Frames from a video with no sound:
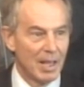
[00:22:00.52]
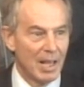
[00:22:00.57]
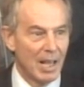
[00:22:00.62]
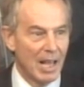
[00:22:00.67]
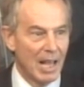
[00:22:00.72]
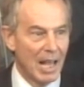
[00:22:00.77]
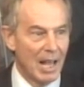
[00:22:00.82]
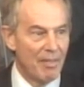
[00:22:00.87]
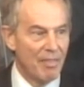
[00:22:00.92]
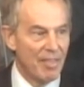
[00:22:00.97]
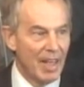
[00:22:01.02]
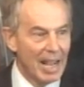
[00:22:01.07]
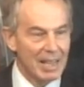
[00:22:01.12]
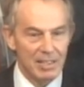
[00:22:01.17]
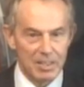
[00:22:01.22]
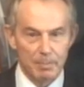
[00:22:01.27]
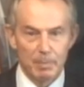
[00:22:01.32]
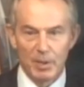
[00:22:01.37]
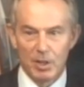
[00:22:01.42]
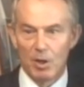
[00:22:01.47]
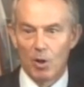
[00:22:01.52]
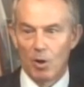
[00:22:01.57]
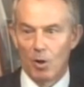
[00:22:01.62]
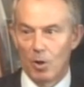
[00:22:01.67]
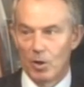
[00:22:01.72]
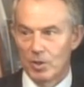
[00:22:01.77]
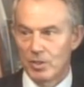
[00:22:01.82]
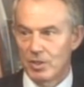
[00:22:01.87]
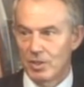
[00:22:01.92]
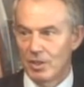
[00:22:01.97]
And that's
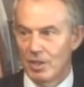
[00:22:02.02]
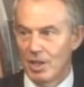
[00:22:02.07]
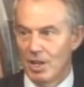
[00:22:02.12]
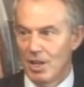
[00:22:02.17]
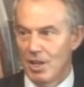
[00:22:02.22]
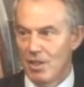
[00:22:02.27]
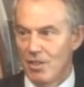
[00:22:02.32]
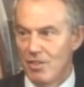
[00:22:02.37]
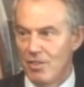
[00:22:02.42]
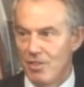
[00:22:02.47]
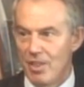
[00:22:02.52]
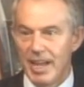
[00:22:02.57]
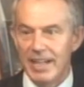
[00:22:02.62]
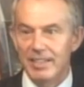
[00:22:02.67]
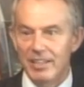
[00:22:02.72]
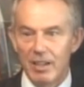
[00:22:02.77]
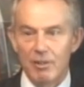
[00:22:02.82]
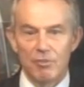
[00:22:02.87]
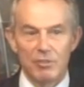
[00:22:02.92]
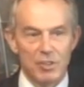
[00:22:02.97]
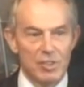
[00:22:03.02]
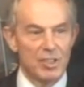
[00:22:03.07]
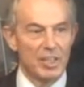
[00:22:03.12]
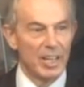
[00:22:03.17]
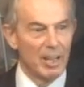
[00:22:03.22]
because they don't see a